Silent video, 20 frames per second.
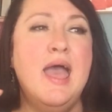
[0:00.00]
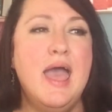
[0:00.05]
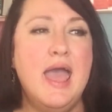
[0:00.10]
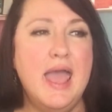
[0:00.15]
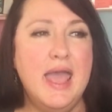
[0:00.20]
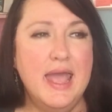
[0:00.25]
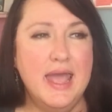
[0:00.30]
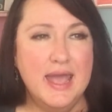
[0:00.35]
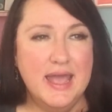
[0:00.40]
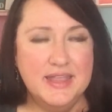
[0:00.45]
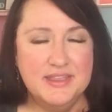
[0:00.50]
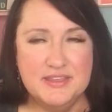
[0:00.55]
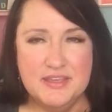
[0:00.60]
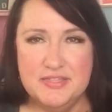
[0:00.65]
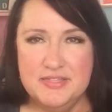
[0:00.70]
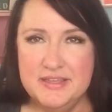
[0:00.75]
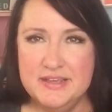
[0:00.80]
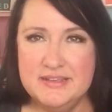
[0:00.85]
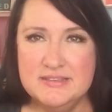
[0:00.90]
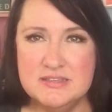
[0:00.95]
And
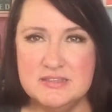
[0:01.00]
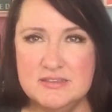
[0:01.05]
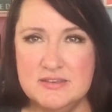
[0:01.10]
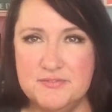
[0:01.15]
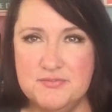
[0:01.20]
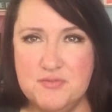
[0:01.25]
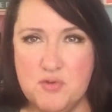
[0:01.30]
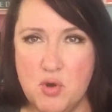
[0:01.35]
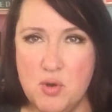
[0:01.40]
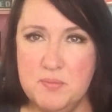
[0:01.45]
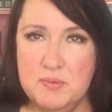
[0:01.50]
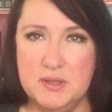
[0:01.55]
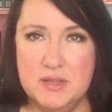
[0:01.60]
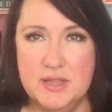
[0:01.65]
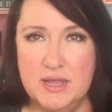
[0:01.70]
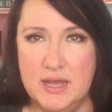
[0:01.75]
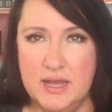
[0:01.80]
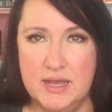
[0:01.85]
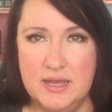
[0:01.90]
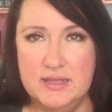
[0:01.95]
this
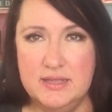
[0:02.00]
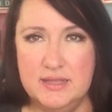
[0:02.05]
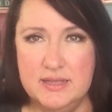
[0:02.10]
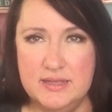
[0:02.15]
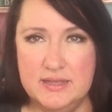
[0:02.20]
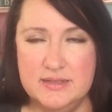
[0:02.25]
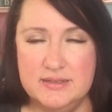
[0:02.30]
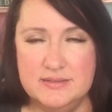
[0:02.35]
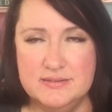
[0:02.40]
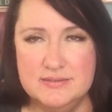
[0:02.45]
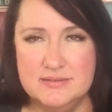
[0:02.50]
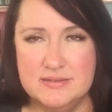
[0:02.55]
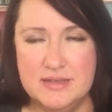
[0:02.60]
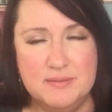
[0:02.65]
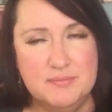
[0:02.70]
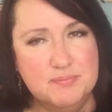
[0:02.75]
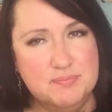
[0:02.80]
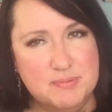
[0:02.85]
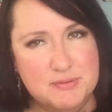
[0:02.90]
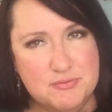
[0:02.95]
formula is,
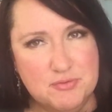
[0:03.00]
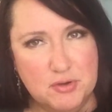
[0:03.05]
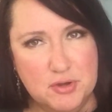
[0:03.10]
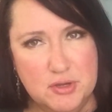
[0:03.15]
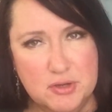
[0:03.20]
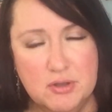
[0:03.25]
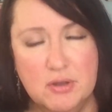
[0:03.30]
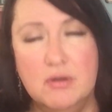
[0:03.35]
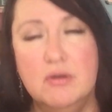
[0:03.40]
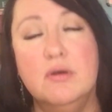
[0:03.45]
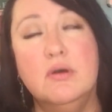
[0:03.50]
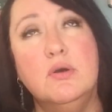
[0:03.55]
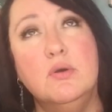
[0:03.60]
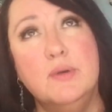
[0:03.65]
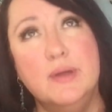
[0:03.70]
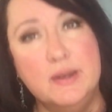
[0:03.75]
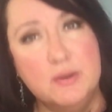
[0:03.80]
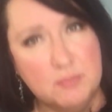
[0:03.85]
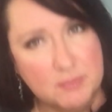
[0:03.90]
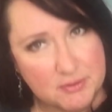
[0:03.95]
and before you go,
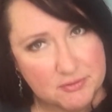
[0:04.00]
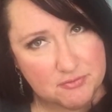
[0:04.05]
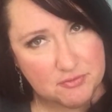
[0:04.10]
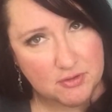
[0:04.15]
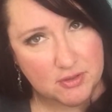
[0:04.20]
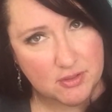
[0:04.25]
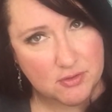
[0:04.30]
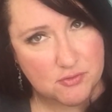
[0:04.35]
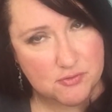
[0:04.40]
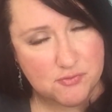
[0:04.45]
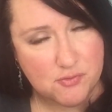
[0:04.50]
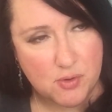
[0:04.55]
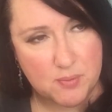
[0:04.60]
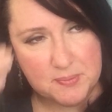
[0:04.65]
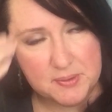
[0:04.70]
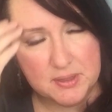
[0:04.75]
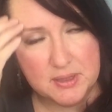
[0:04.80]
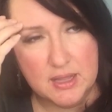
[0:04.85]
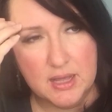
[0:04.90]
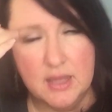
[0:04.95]
oh, I don't want to follow a
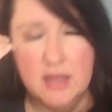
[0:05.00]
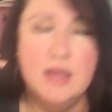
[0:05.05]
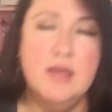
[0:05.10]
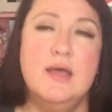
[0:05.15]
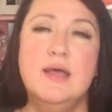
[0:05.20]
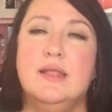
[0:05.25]
formula,